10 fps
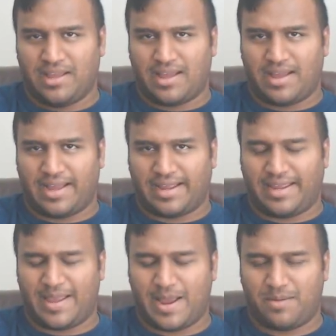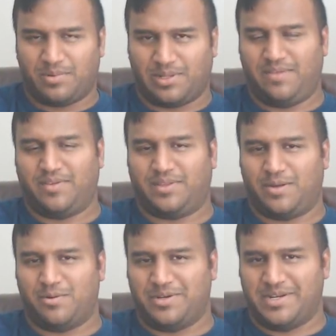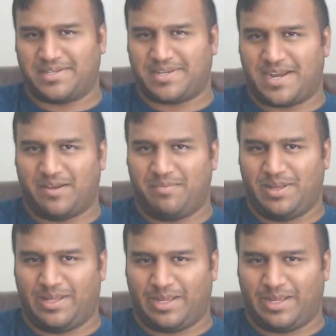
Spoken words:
I can't believe that they would just kind of be like,